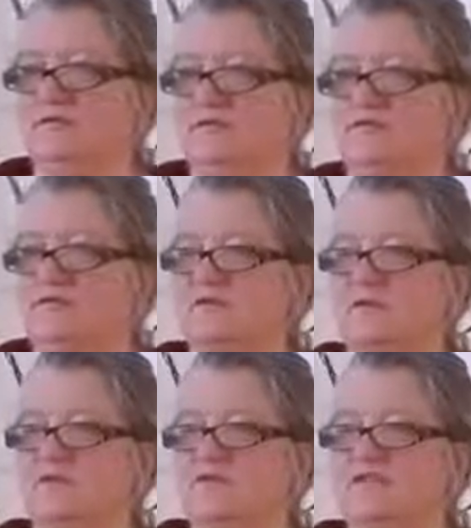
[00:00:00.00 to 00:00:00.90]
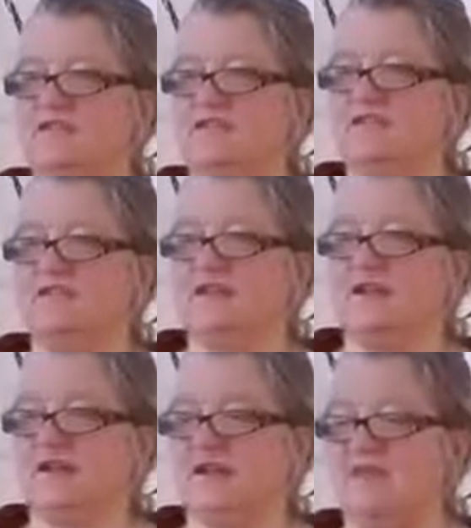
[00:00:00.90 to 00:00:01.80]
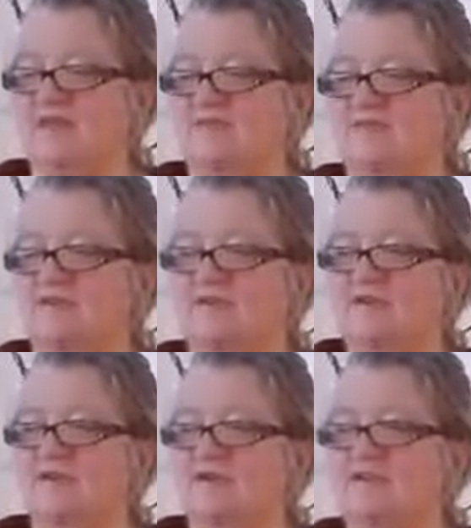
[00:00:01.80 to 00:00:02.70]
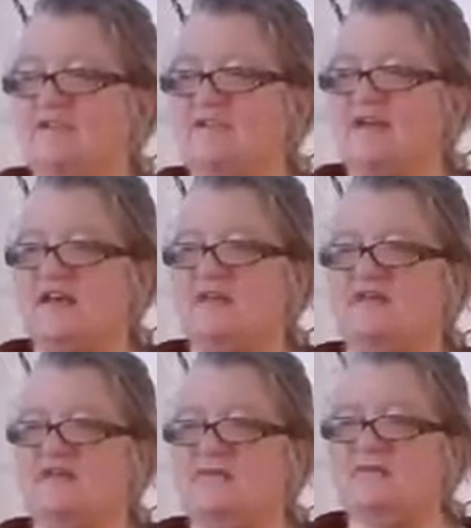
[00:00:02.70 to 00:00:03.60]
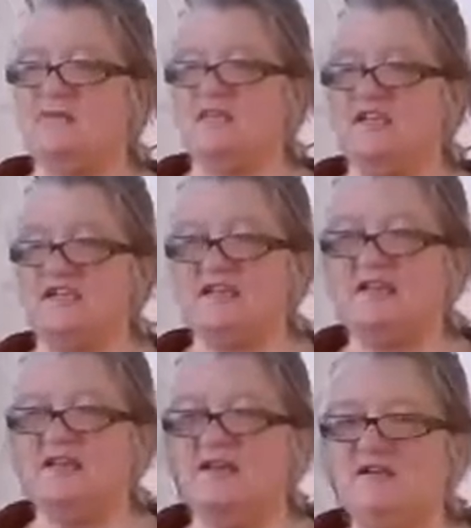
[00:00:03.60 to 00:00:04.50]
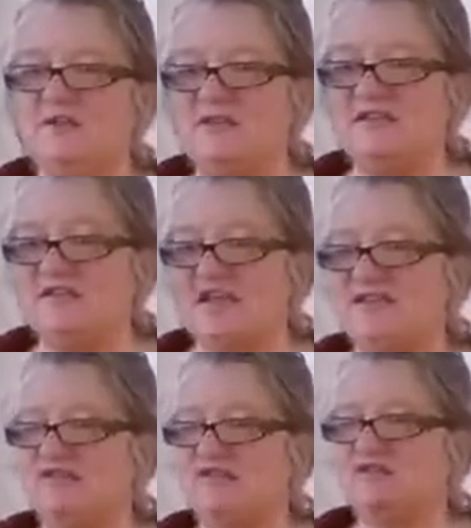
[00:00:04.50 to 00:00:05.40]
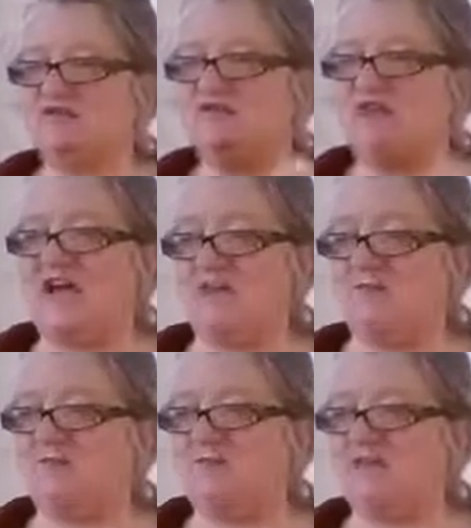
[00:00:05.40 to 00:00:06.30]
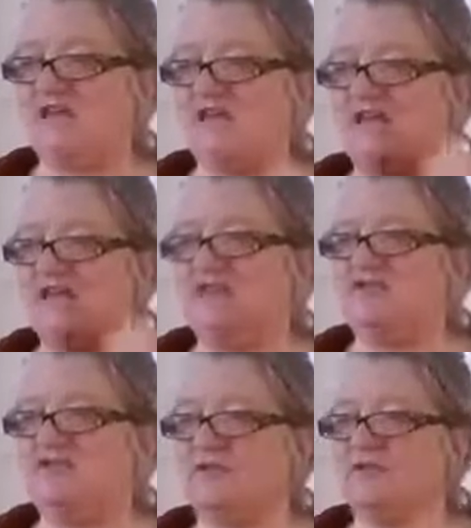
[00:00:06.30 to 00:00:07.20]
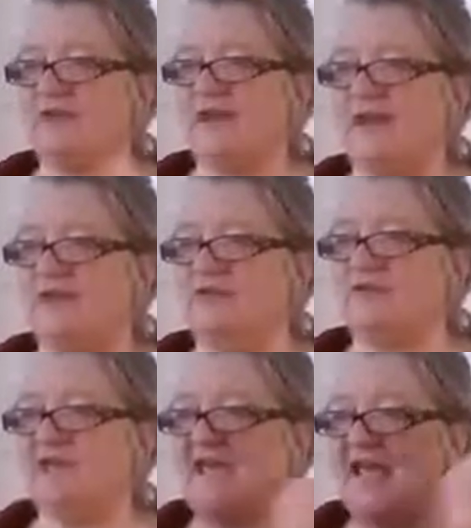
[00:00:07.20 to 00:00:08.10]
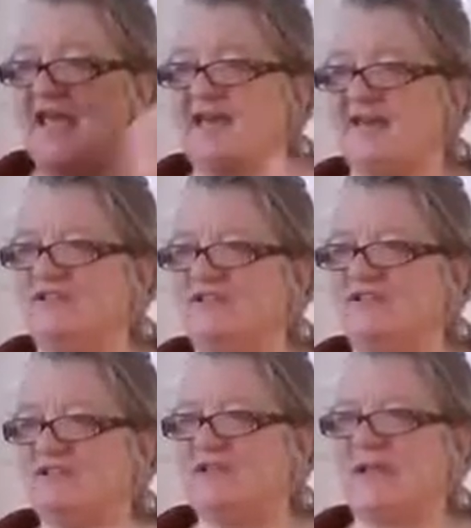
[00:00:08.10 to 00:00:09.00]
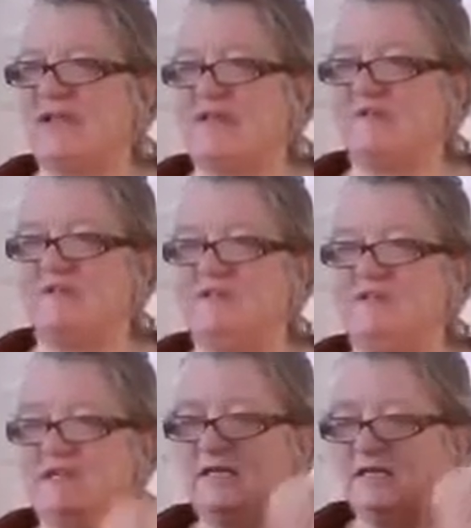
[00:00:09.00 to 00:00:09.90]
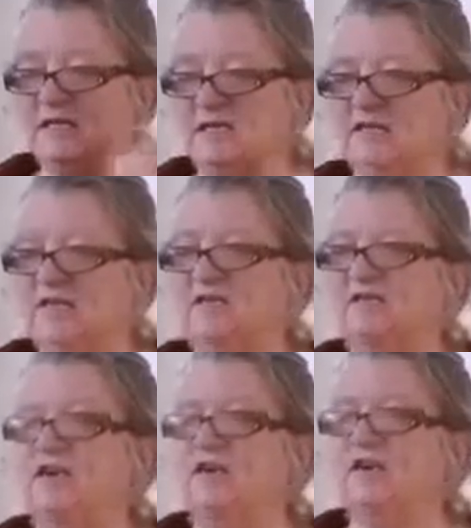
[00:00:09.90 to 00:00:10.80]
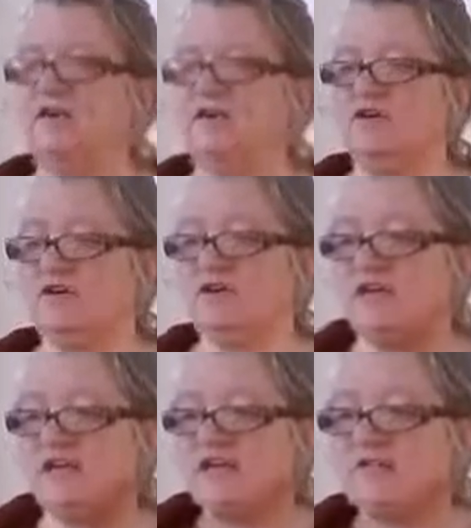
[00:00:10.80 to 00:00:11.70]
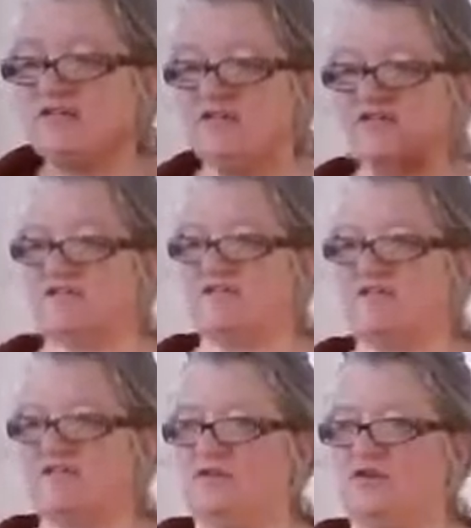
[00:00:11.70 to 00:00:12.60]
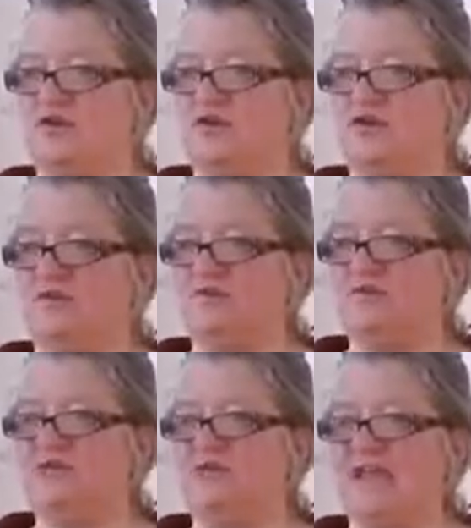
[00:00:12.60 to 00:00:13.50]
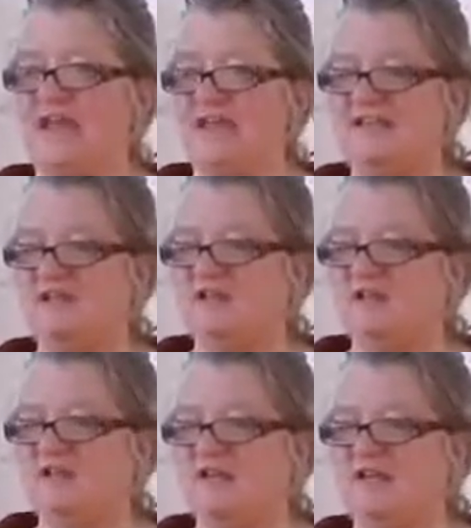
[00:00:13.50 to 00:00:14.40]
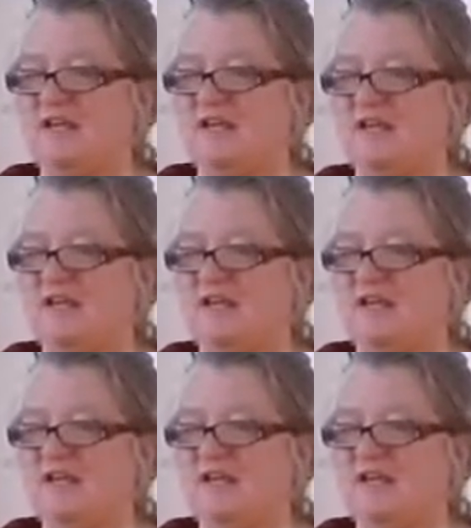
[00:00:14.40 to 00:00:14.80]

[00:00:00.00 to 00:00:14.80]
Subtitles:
So when you're sitting there and the tail is free, you can etch your life into the ground, etch your life into the center of the earth. You can etch your life